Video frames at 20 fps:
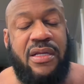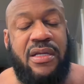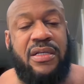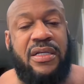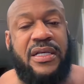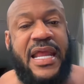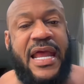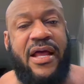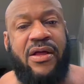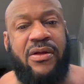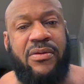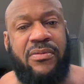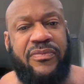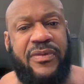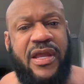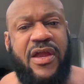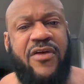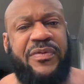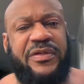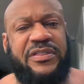Now,
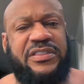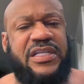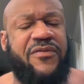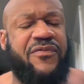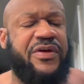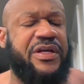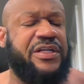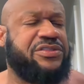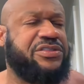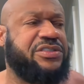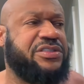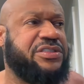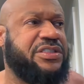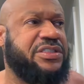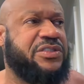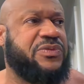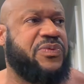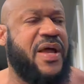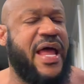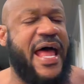there have been several
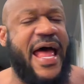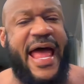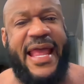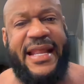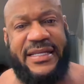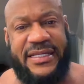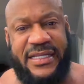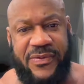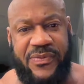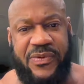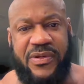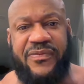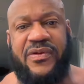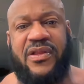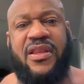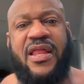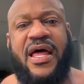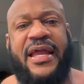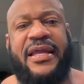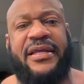instances where I had to get rid of a
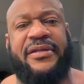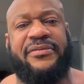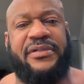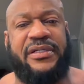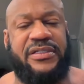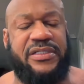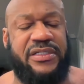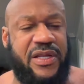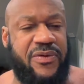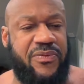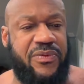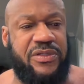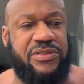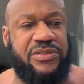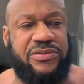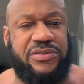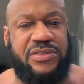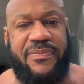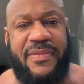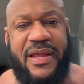client and then they went
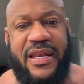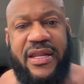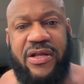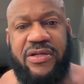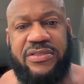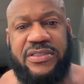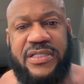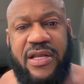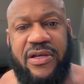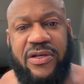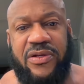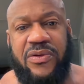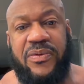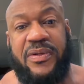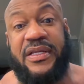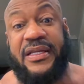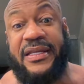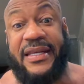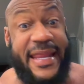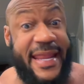to somebody else I knew
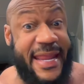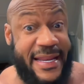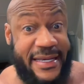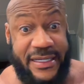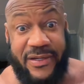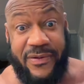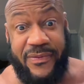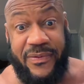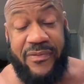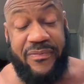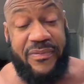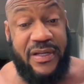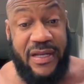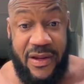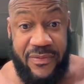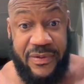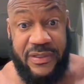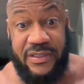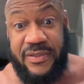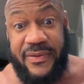and then they had to get rid of me. and
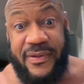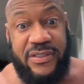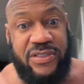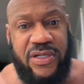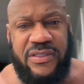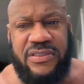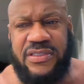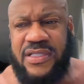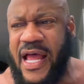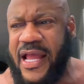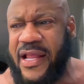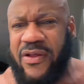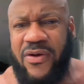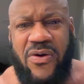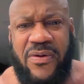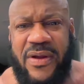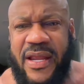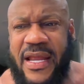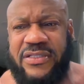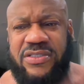they went to So it's like,
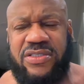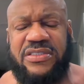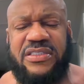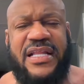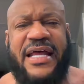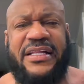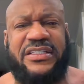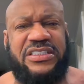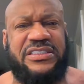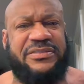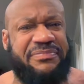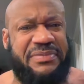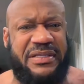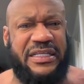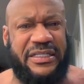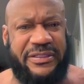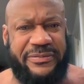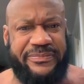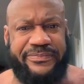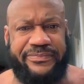okay, so it's not just
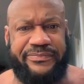me.